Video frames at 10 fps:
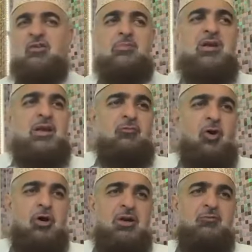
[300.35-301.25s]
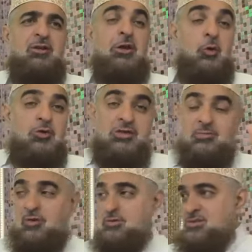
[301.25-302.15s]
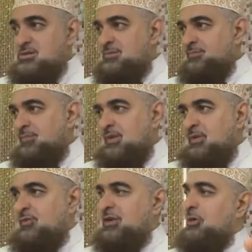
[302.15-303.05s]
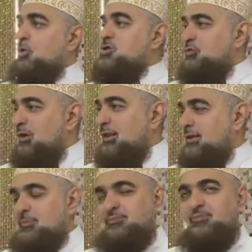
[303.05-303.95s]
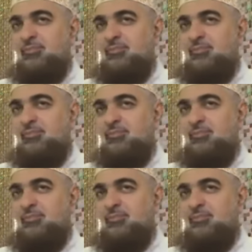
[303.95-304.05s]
he will be rewarded with huge amounts, with huge wealth.